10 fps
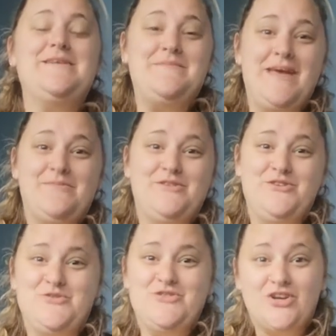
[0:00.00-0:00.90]
to be able to
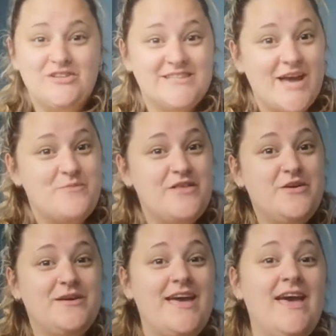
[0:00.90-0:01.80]
do circle time with
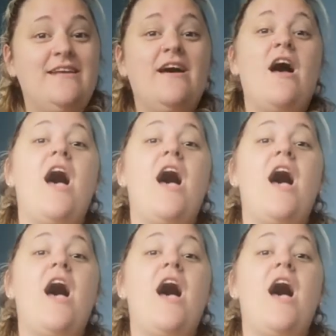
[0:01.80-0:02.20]
you again.